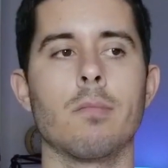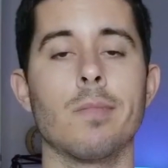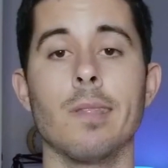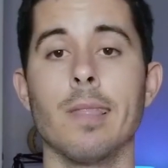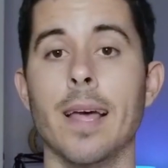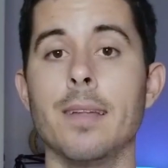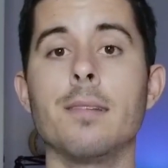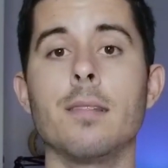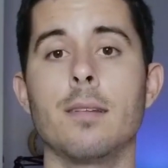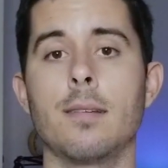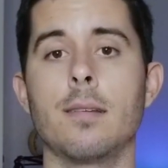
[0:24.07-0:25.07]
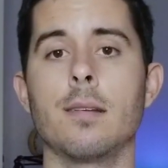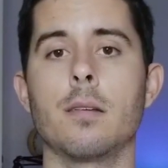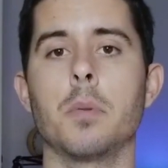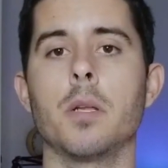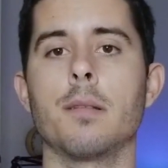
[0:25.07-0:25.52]
less than
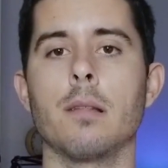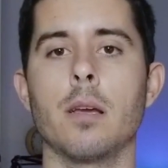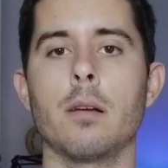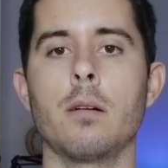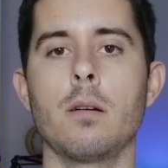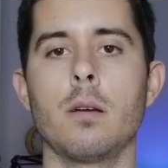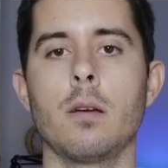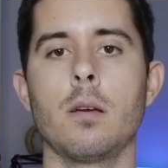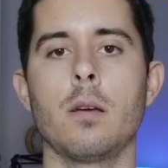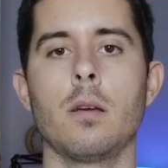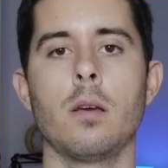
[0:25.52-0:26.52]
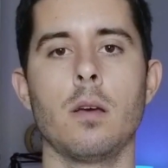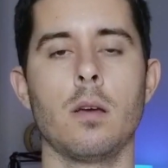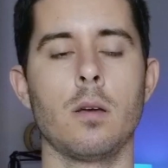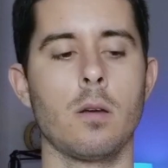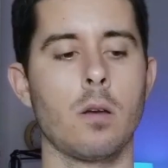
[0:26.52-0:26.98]
6 months later,
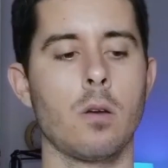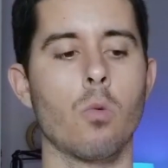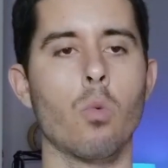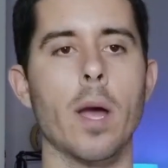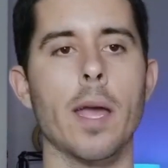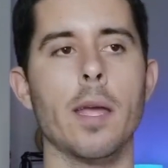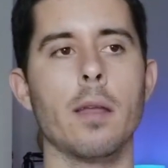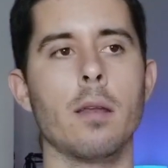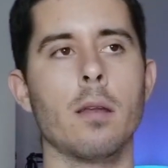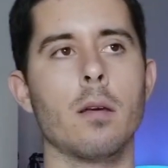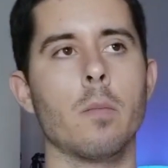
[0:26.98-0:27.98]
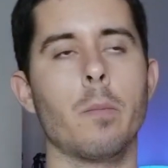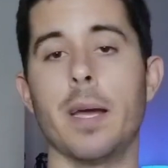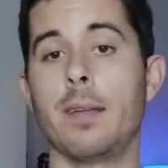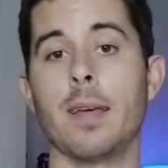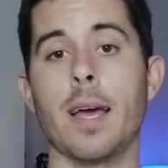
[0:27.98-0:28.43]
when
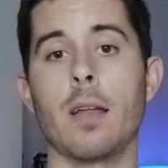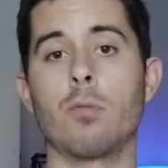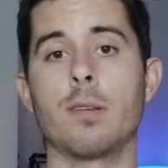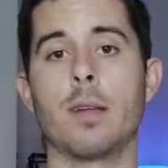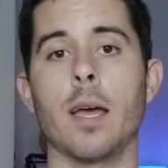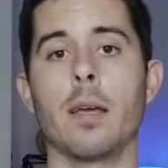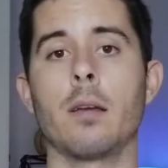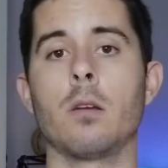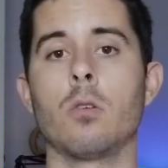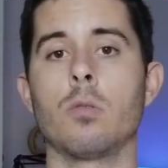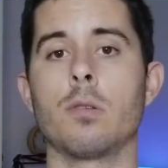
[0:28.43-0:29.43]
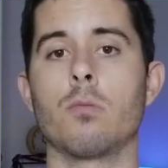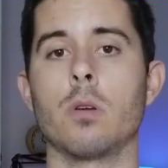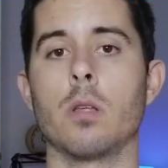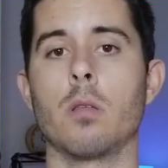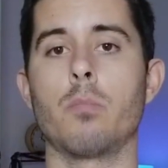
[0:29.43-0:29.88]
my dad was diagnosed
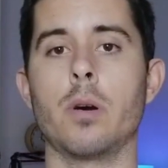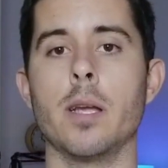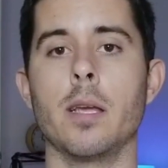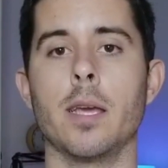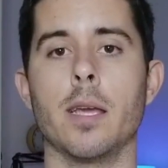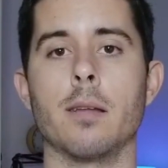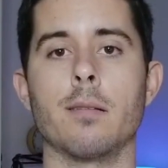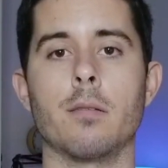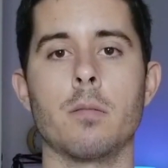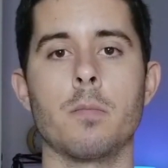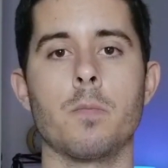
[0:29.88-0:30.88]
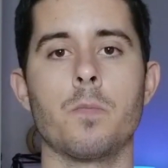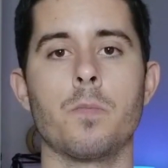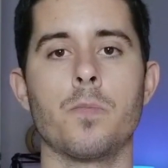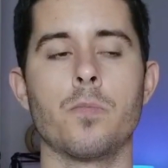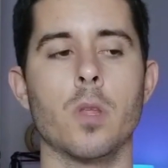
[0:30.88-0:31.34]
with brain cancer
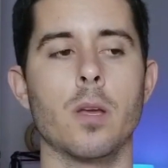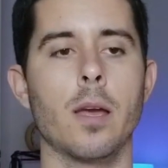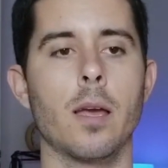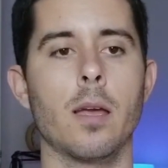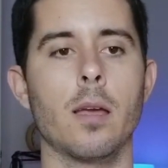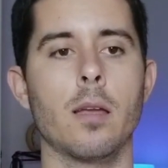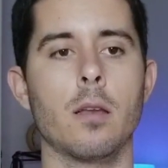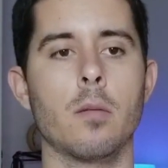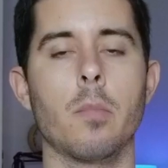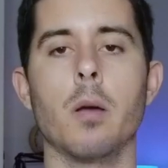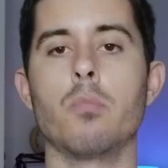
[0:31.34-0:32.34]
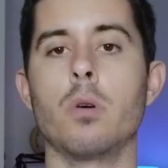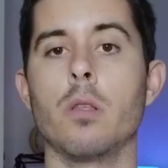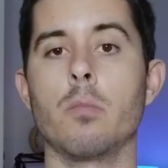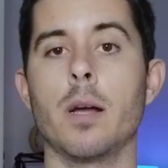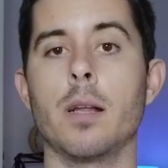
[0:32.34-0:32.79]
and my
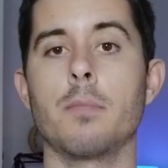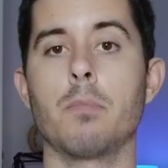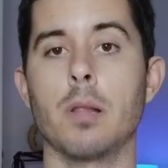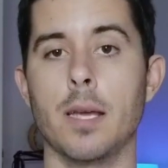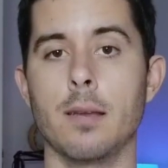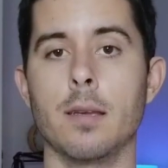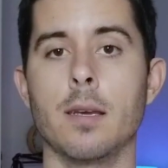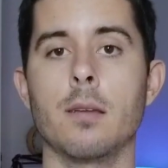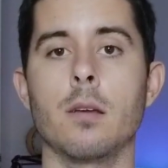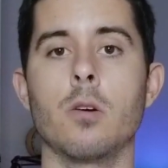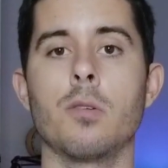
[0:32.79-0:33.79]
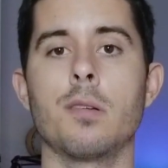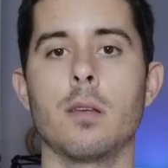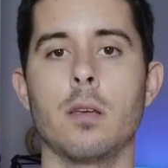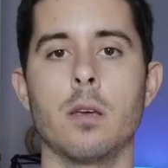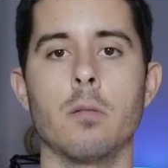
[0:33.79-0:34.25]
brother bought a plane ticket to go
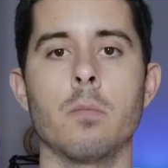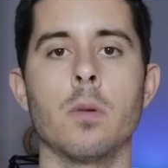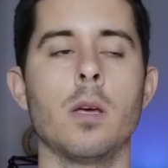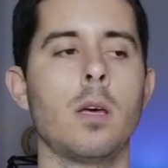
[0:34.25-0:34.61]
see him.